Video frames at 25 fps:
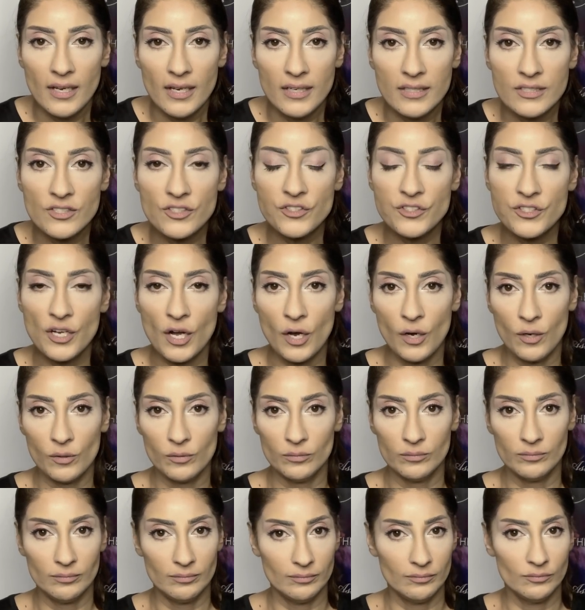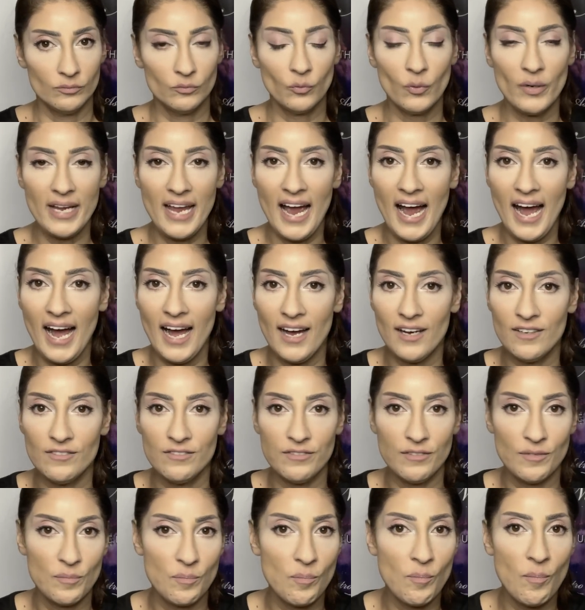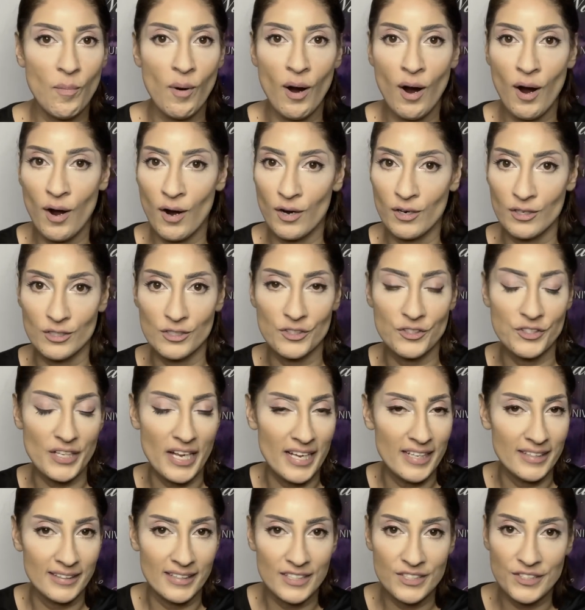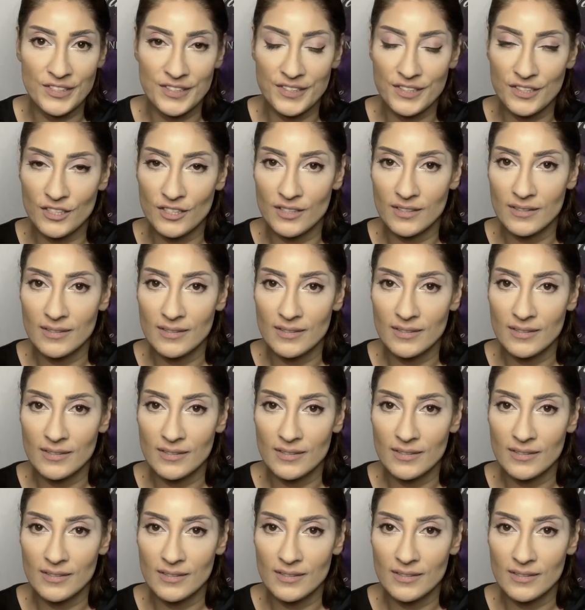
And so we have Mars and this